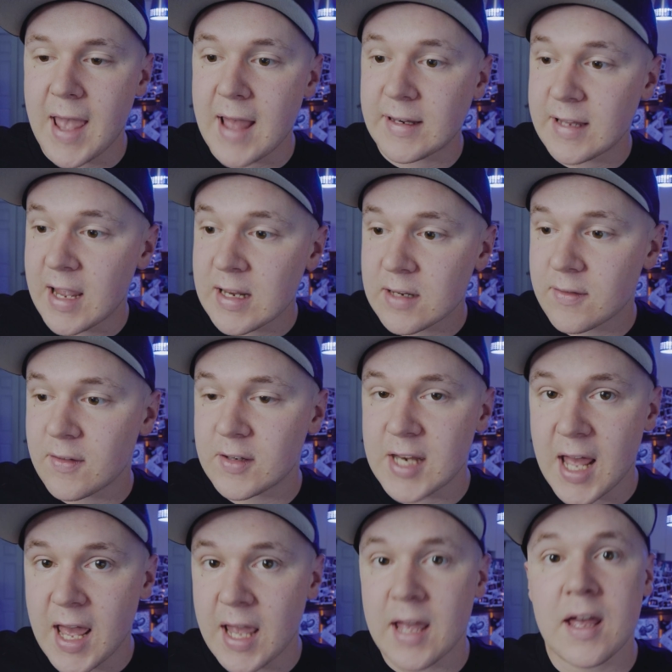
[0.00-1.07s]
At the end of the
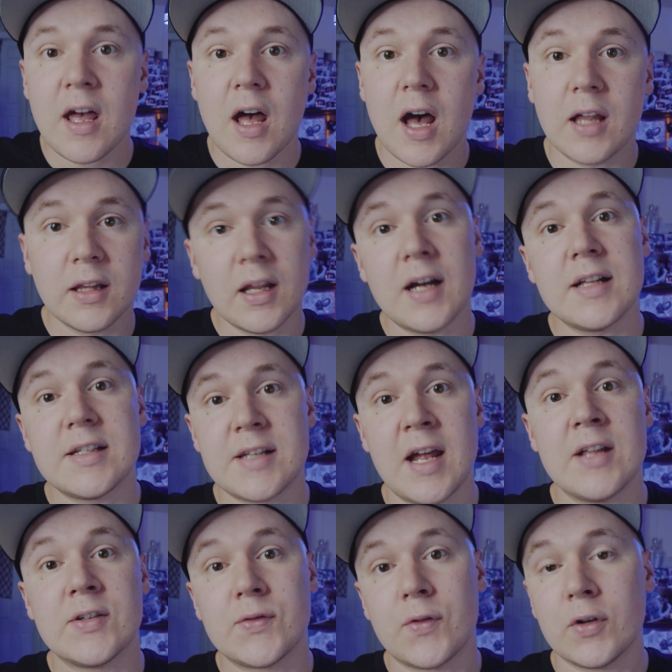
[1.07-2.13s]
day, a LUT
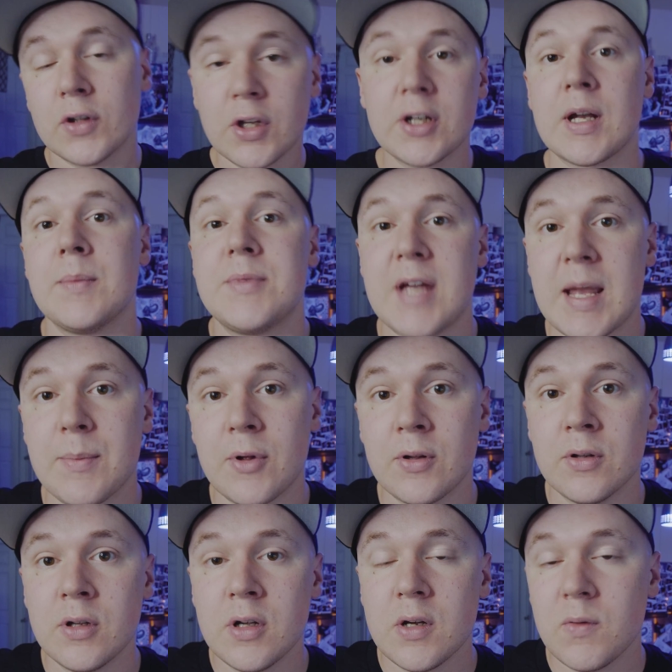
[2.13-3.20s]
stands for lookup
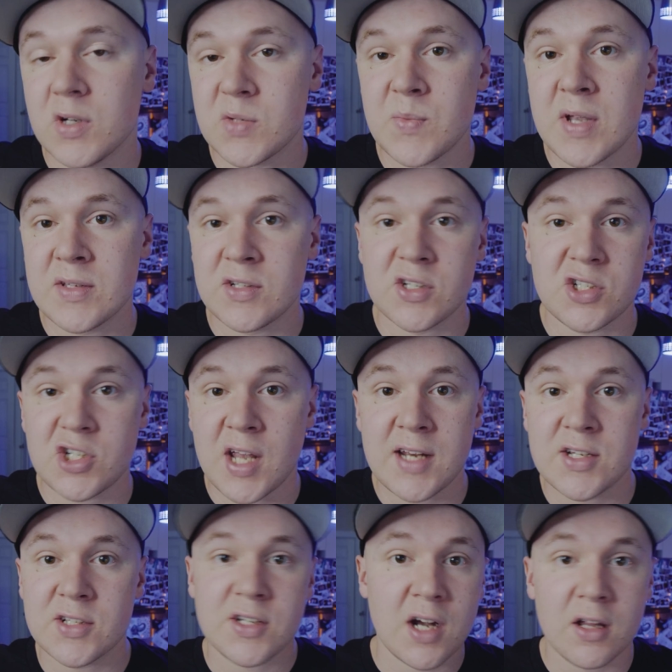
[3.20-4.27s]
table, which means it just
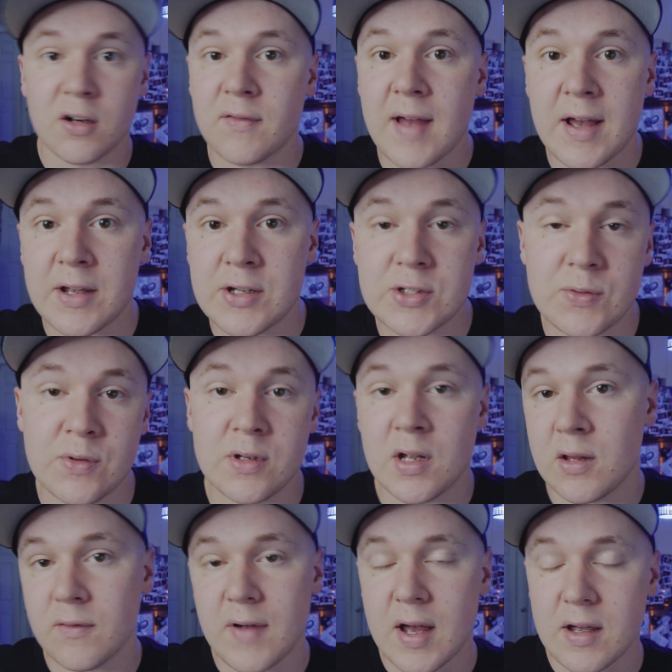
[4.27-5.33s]
changes color values to
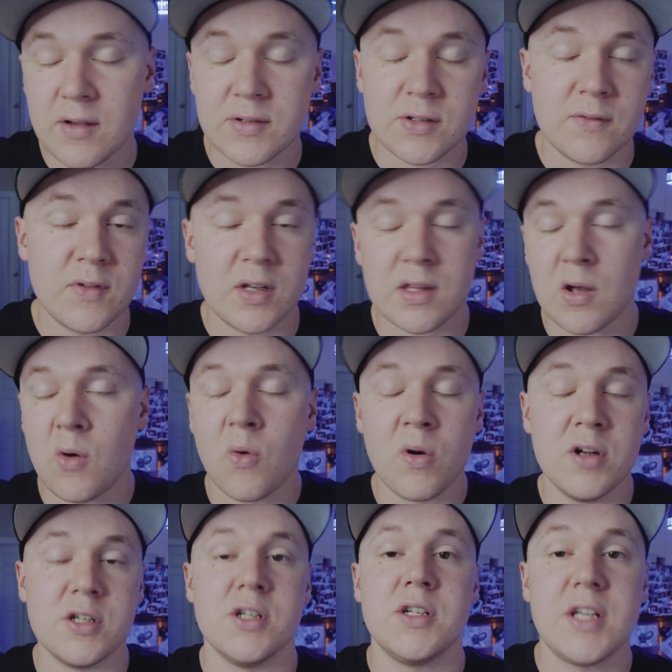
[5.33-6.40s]
another value. So if you get the
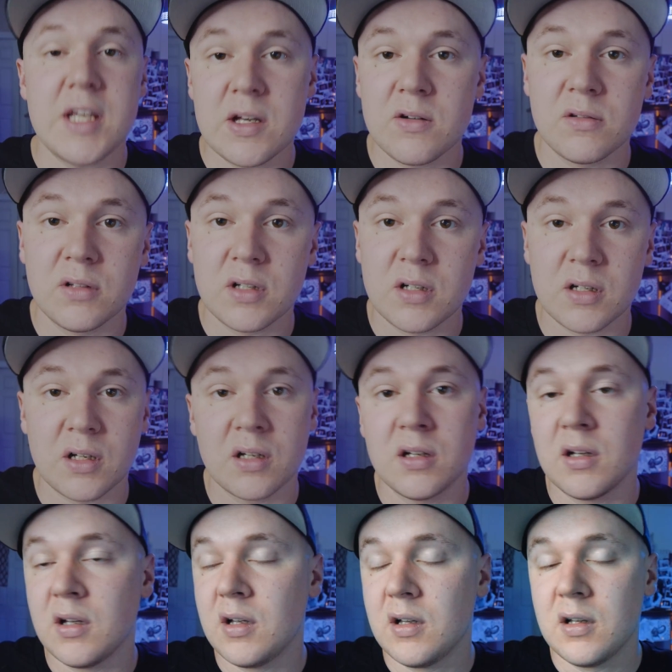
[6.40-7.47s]
orange and teal look,
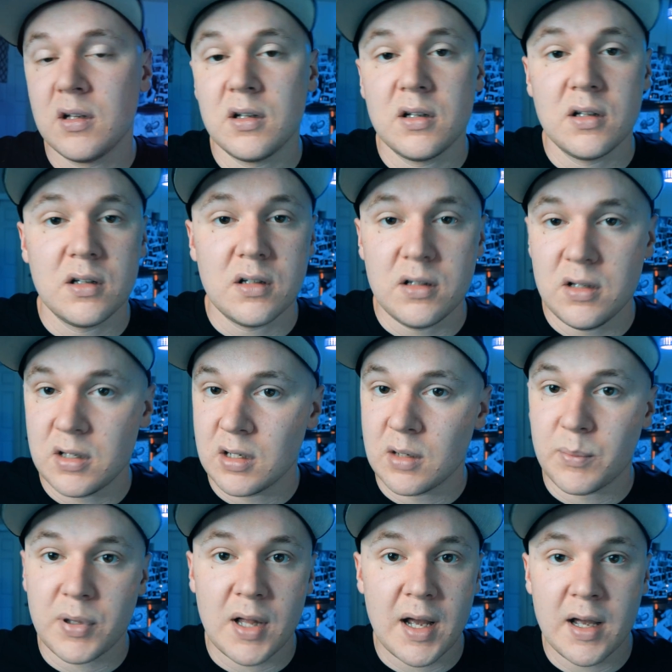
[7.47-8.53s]
you can
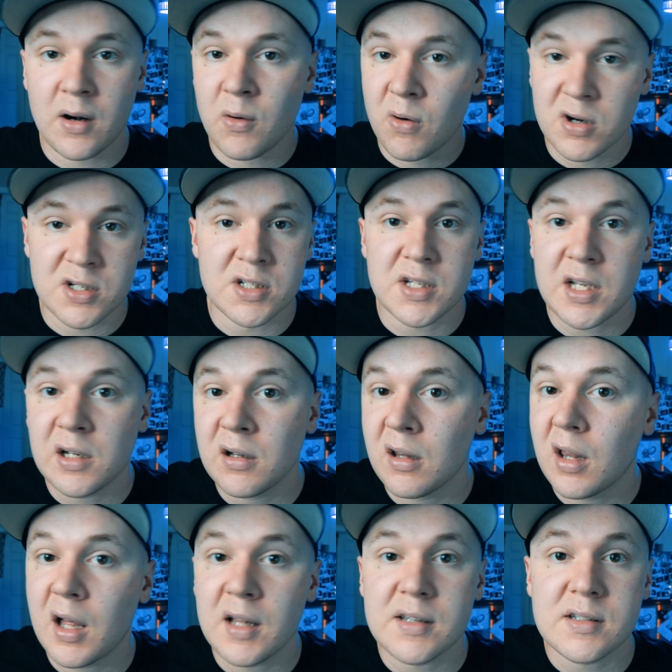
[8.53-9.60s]
apply an orange and
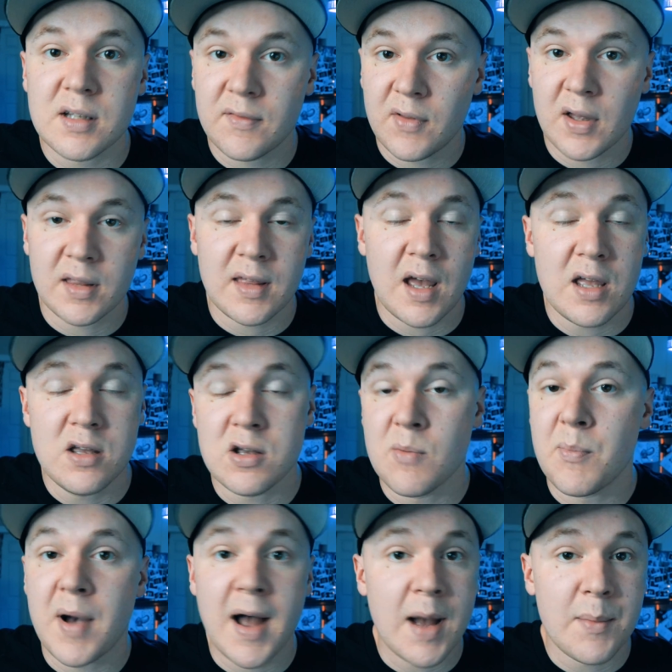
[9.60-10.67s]
teal LUT, stuff like that. You
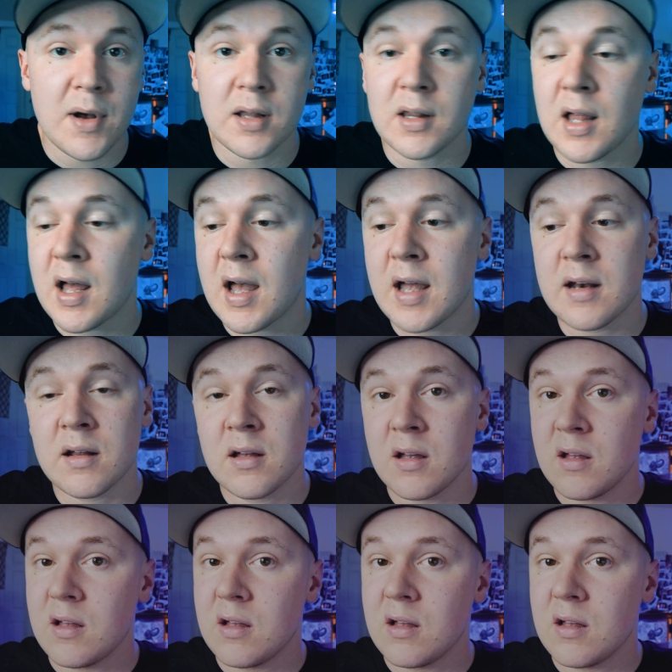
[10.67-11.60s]
can buy them online.